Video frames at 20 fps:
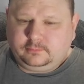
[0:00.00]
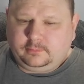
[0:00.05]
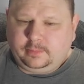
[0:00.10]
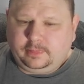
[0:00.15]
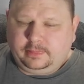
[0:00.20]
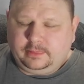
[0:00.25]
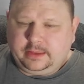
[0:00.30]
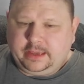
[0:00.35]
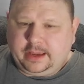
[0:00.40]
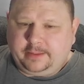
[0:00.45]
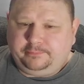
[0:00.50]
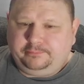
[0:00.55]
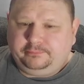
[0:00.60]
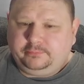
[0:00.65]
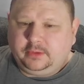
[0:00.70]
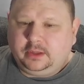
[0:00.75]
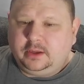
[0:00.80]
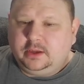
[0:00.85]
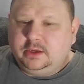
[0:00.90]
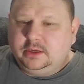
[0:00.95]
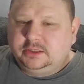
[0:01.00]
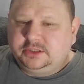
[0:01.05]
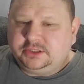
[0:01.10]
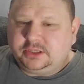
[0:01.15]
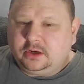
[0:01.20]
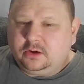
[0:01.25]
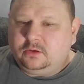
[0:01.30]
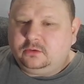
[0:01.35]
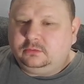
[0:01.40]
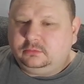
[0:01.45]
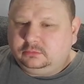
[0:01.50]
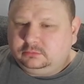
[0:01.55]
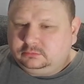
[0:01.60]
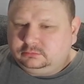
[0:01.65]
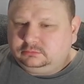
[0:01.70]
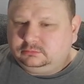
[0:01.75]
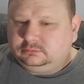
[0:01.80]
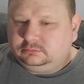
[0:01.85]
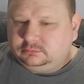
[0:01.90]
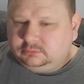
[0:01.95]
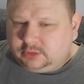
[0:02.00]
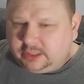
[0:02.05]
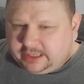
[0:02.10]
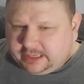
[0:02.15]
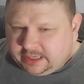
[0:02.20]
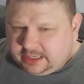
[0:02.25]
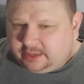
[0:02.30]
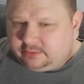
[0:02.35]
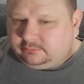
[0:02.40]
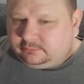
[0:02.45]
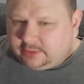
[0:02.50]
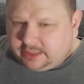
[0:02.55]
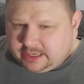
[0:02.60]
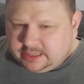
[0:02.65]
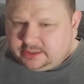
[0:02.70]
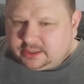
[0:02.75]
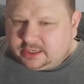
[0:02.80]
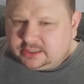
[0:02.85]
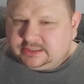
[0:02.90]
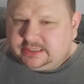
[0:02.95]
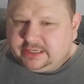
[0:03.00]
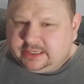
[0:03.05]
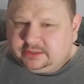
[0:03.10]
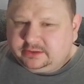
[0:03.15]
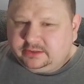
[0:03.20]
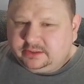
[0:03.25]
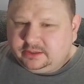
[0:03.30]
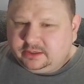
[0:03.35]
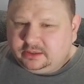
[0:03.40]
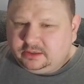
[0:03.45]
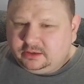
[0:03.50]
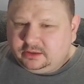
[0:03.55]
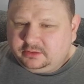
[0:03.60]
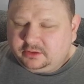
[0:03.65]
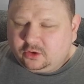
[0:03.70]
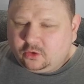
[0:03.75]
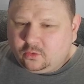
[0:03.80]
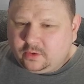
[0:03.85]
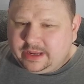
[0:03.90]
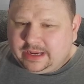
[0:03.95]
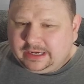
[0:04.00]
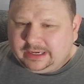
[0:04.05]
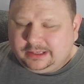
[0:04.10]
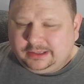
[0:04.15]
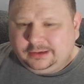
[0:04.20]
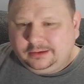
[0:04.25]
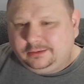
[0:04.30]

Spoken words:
Yeah. So... Again, he does hit the queen,